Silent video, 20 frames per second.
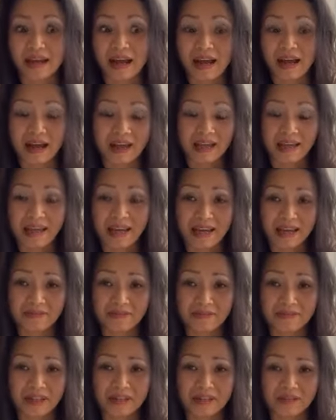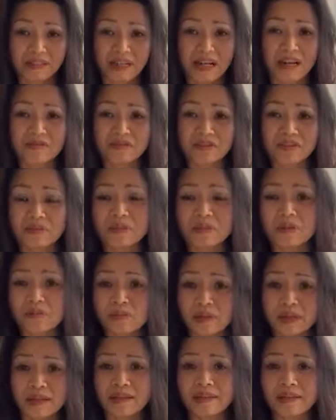I had felt comfortable
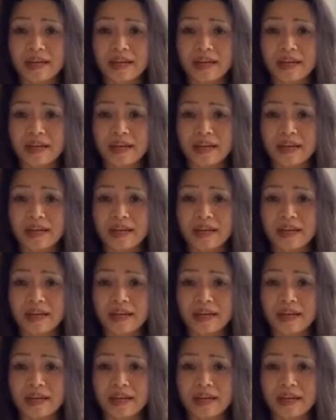with.